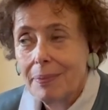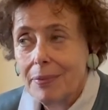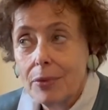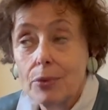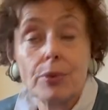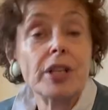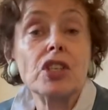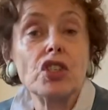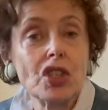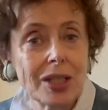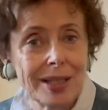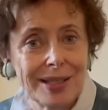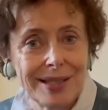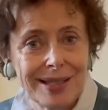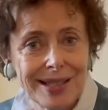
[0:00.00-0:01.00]

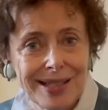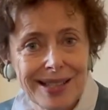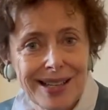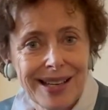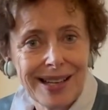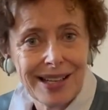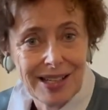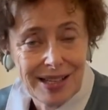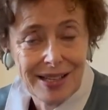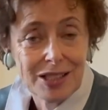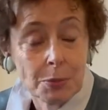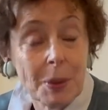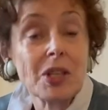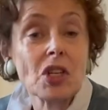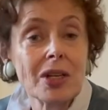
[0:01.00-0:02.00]
rigid,
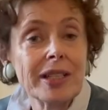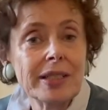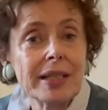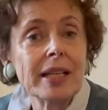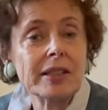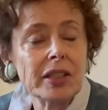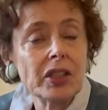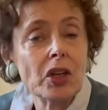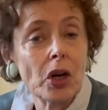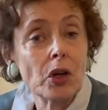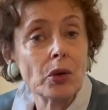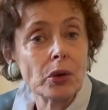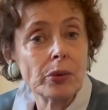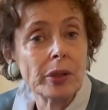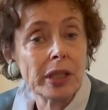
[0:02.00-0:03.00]
especially in
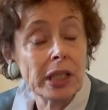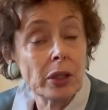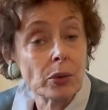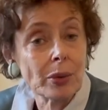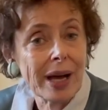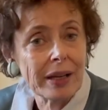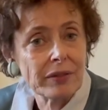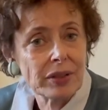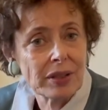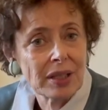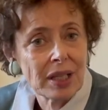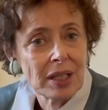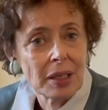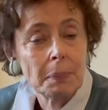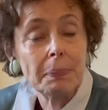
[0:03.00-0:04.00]
1900 when he arrives,
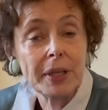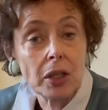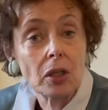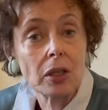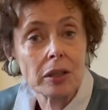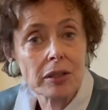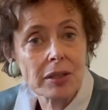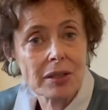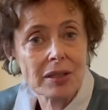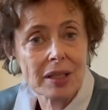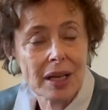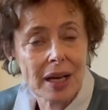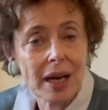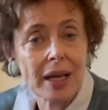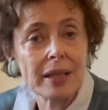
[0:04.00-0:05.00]
because
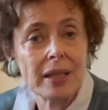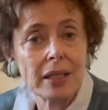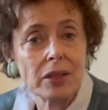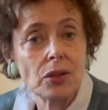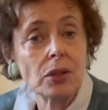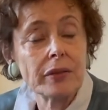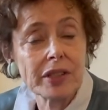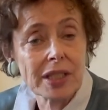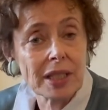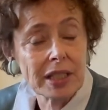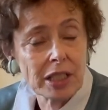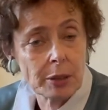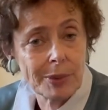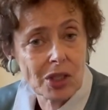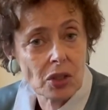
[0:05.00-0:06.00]
at the Universal
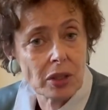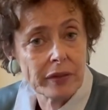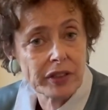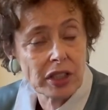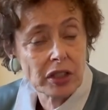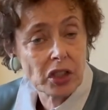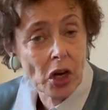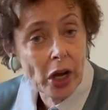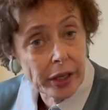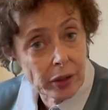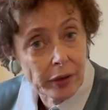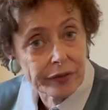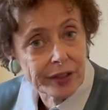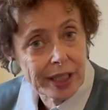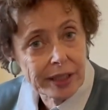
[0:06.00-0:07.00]
Exhibition
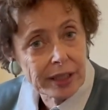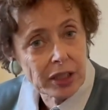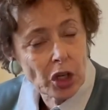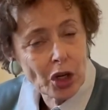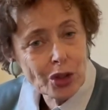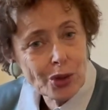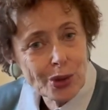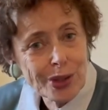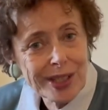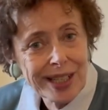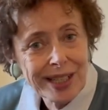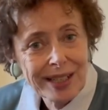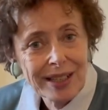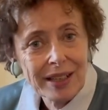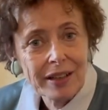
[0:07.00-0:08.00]
of 1900,
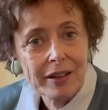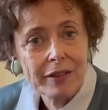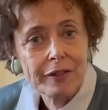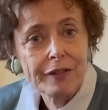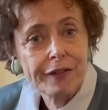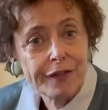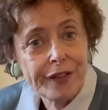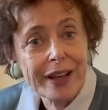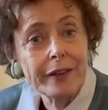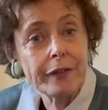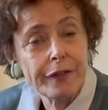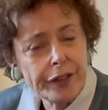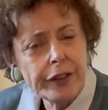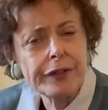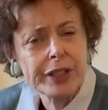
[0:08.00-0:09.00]

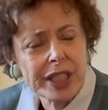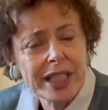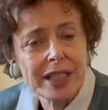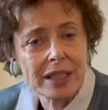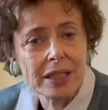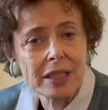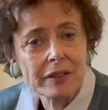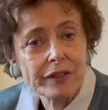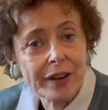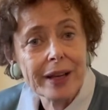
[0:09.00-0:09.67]
50